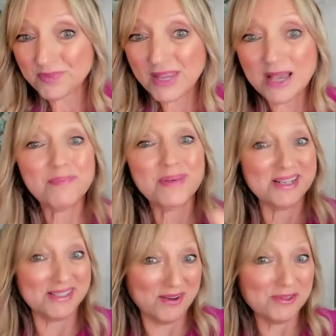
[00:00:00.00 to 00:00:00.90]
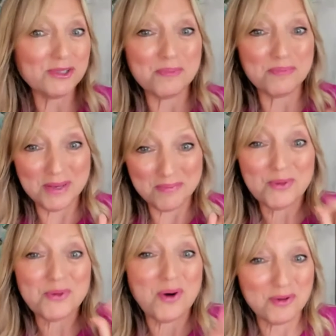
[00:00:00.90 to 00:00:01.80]
because those are the people who
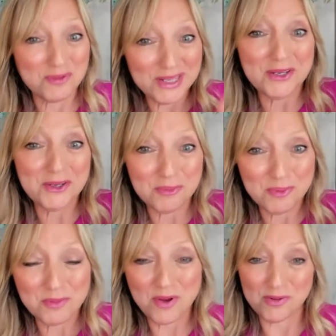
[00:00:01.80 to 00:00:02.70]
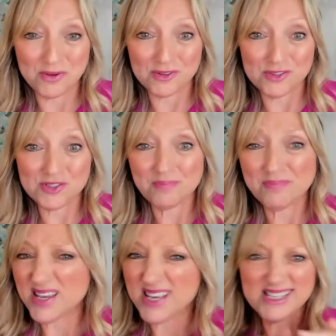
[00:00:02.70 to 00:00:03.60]
are really your promoters.
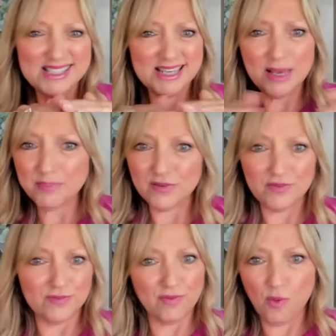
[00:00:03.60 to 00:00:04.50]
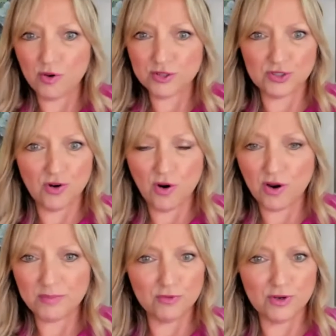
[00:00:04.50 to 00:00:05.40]
Skip the 4-star
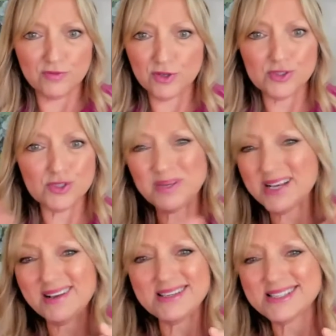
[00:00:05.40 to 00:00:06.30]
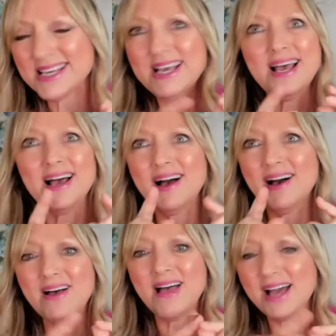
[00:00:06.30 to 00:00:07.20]
reviews because
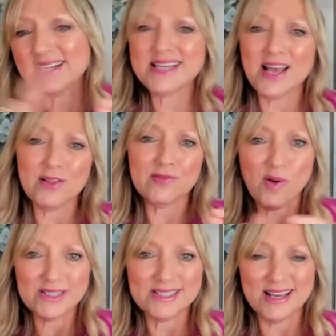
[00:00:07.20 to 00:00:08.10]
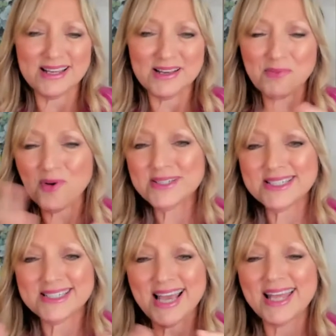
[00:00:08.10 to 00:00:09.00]
at a scale of 1 to
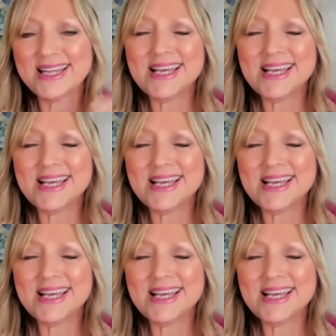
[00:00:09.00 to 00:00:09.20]
10,